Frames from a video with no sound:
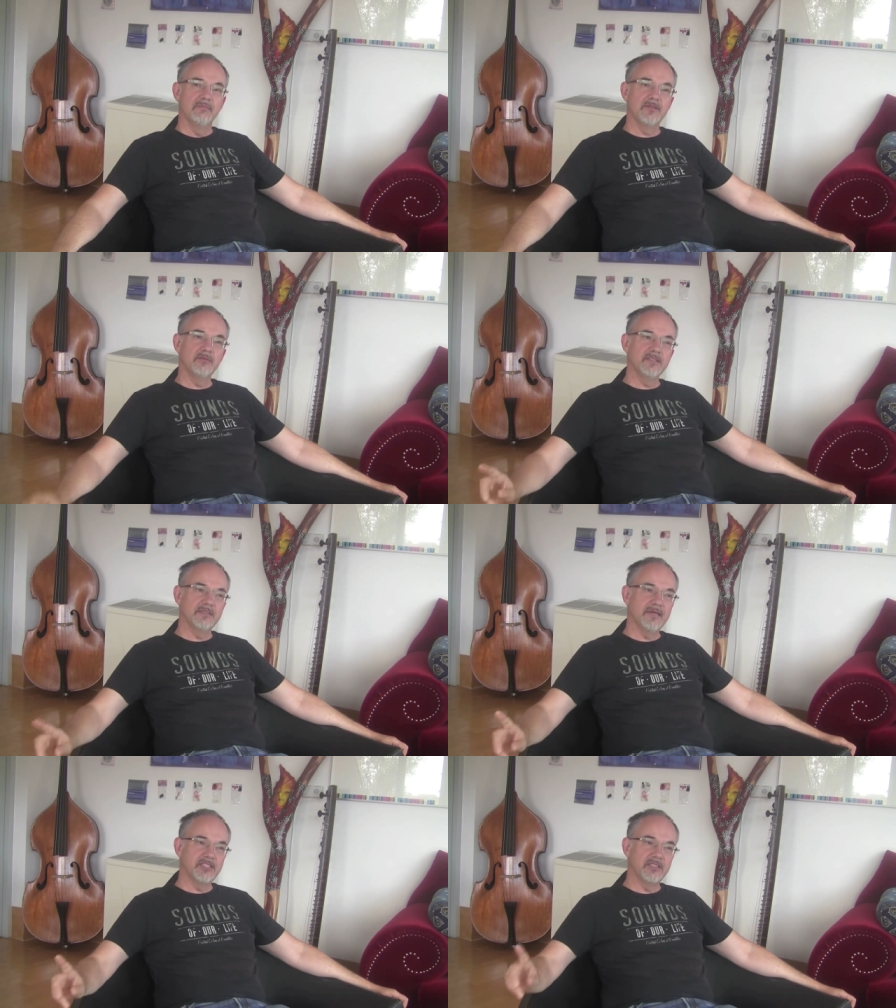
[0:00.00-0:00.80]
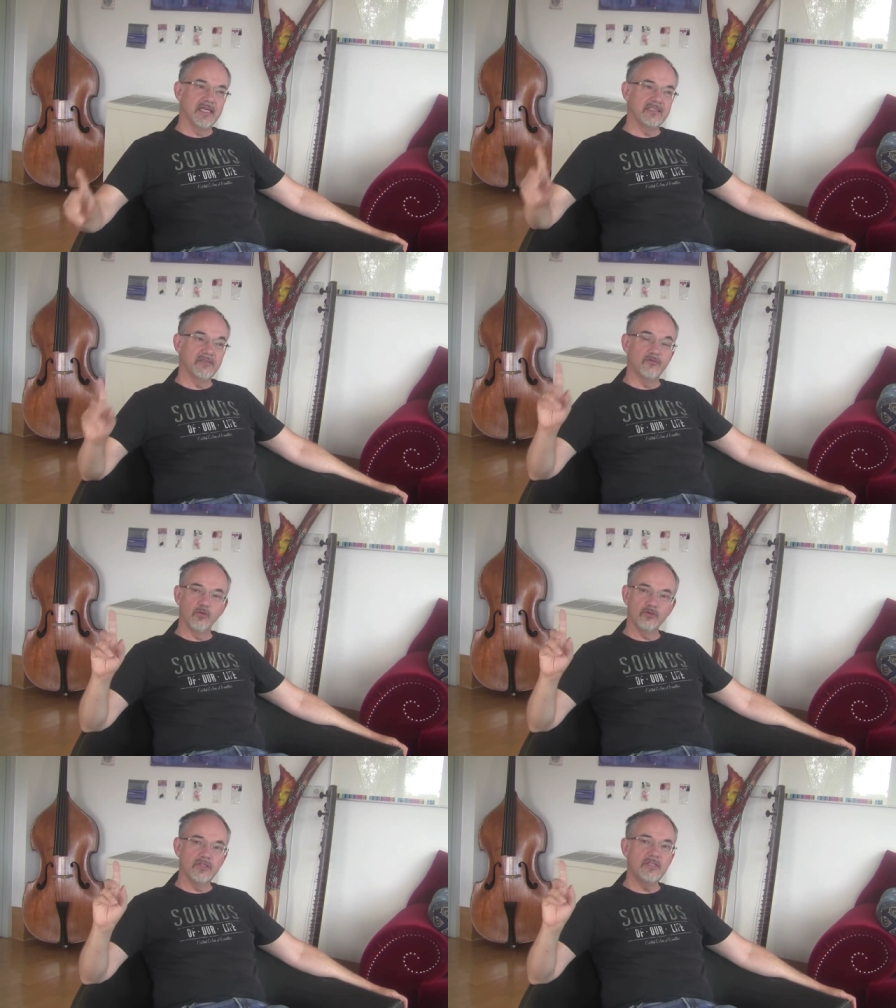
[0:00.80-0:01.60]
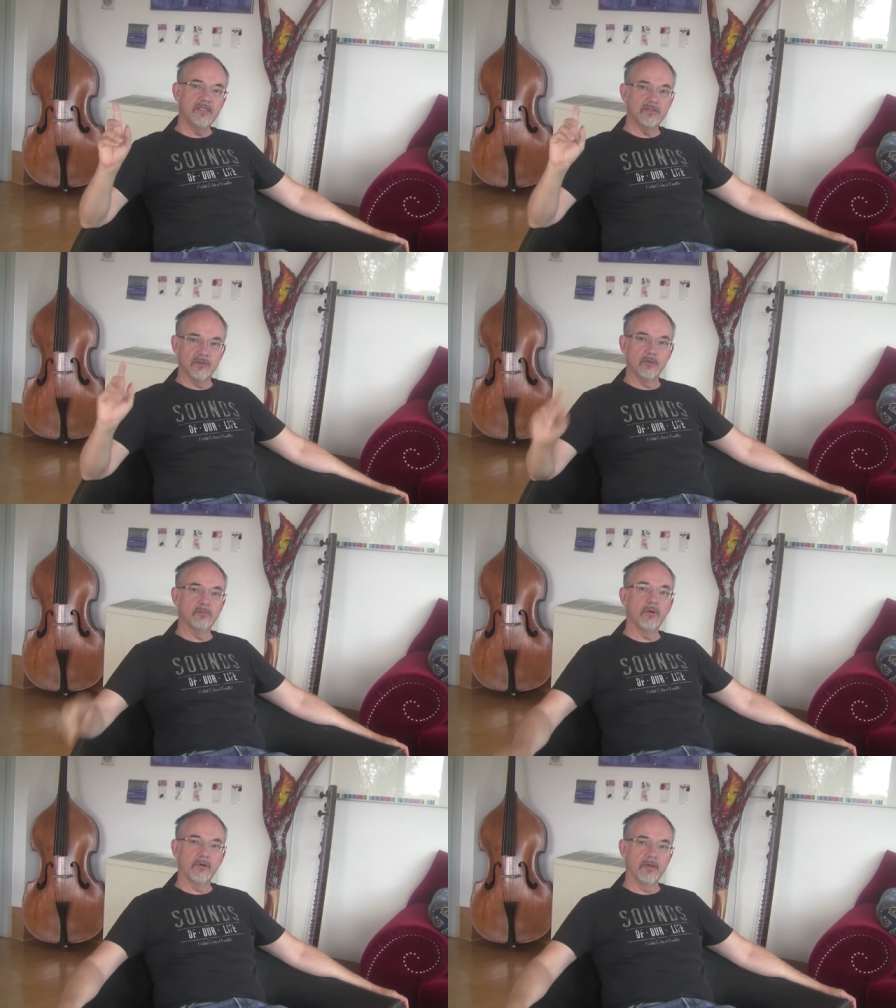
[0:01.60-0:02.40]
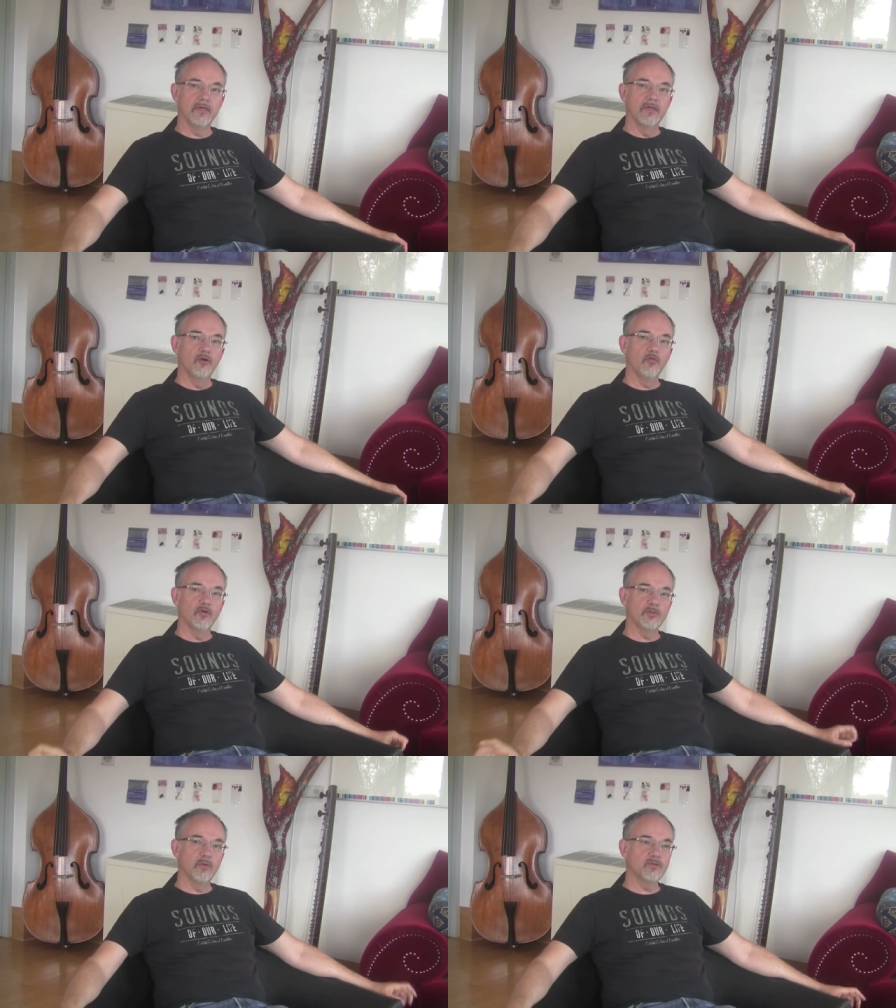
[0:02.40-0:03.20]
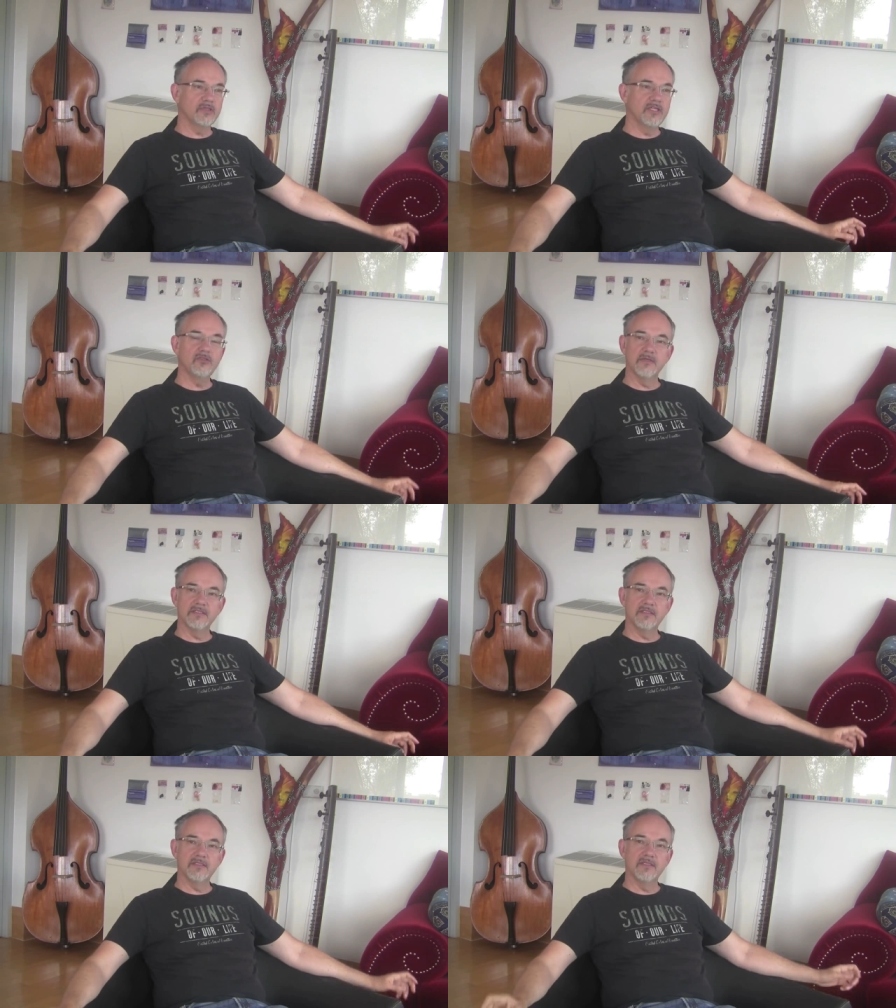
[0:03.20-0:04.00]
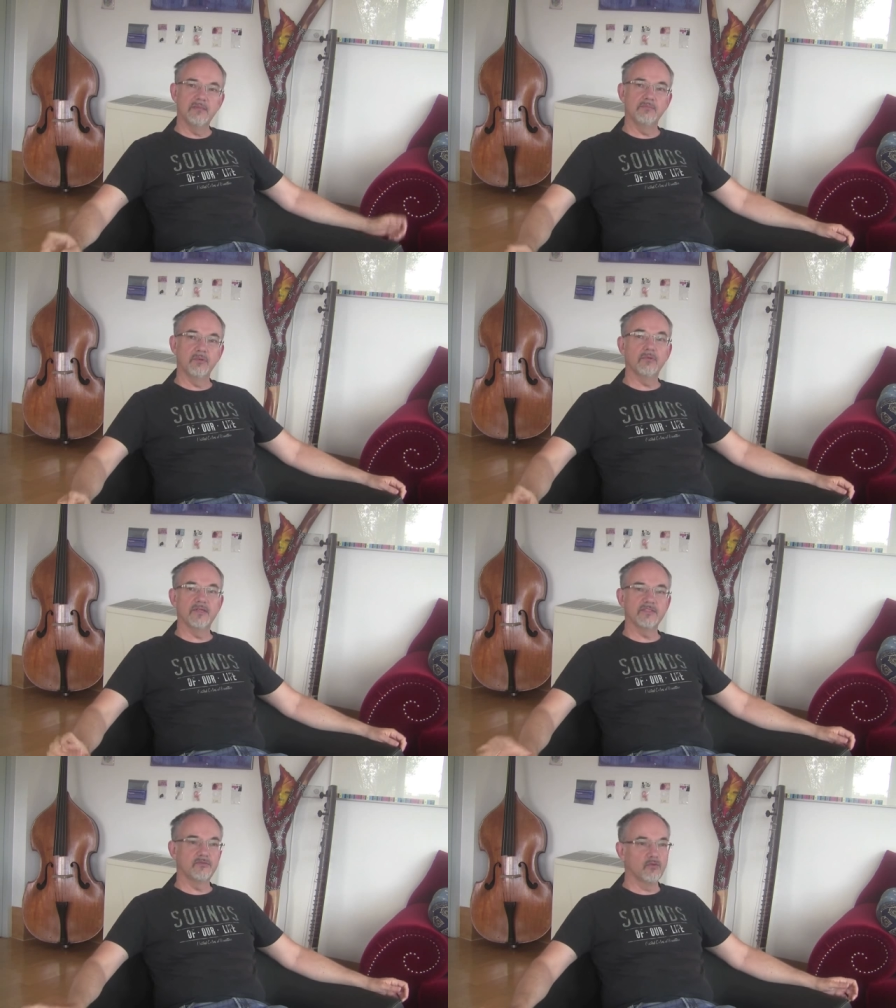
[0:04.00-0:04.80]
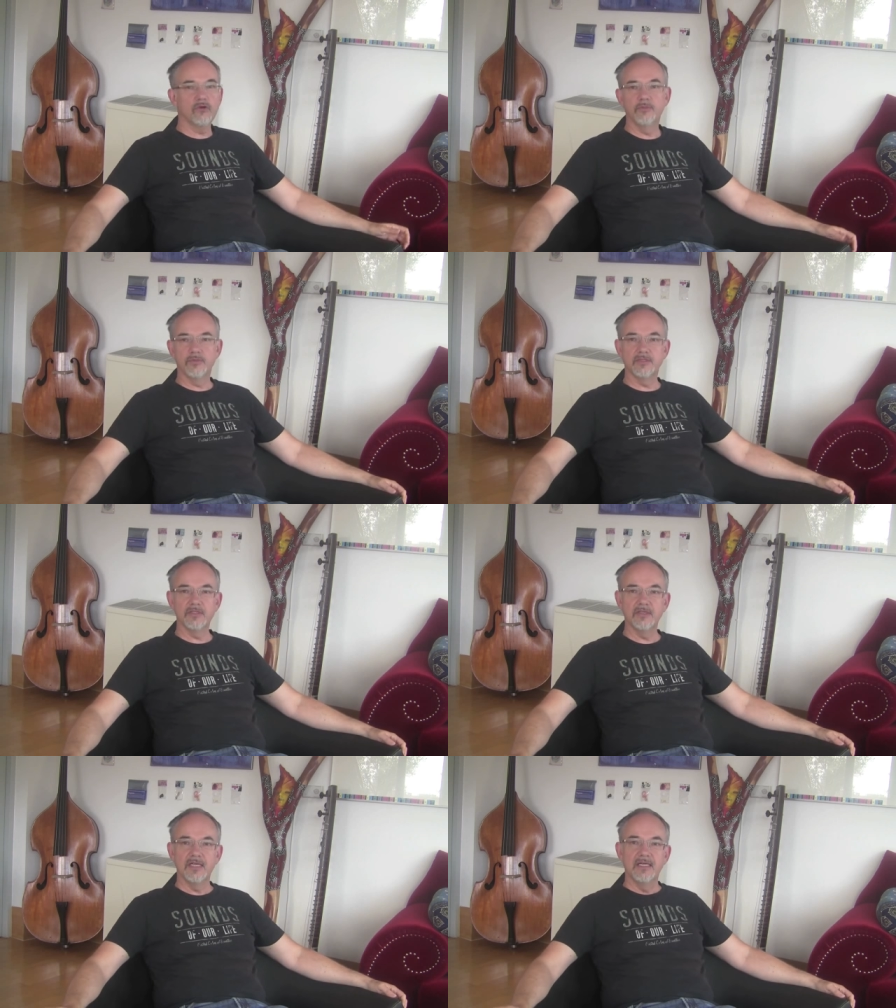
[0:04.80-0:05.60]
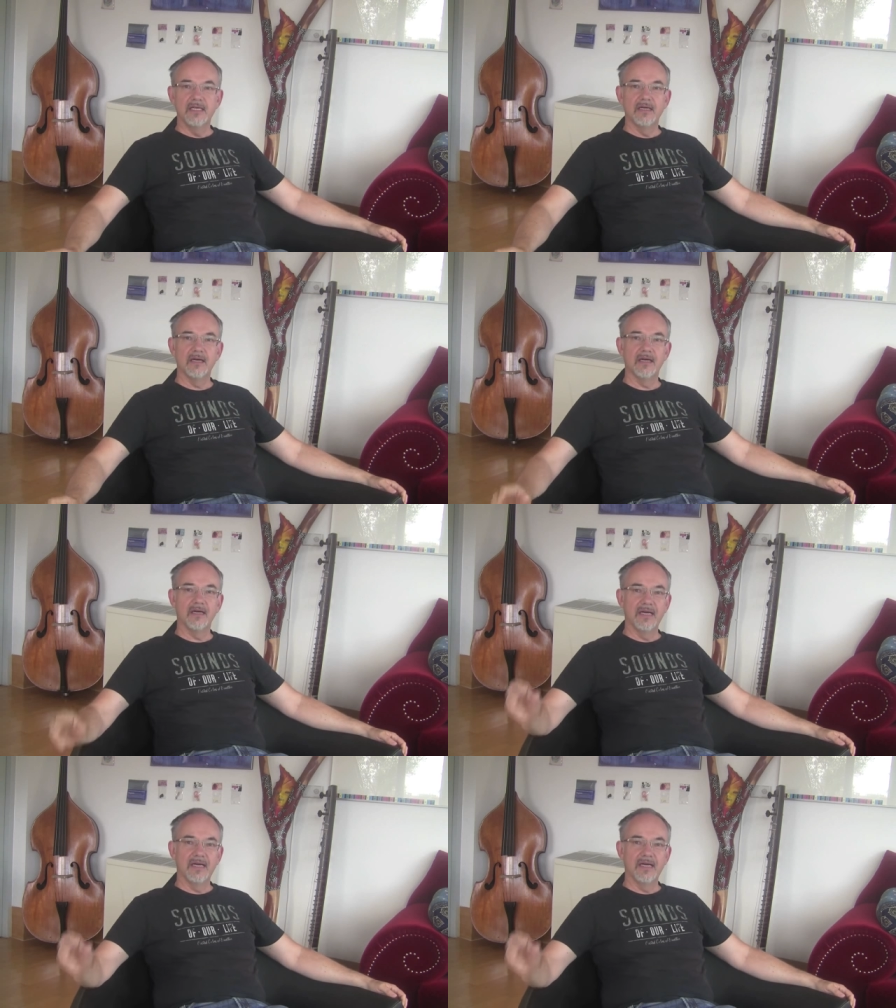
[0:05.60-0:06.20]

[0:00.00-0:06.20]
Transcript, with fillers: But you must imagine, as a 14 years old boy who was mostly interested in progressive rock music, uh,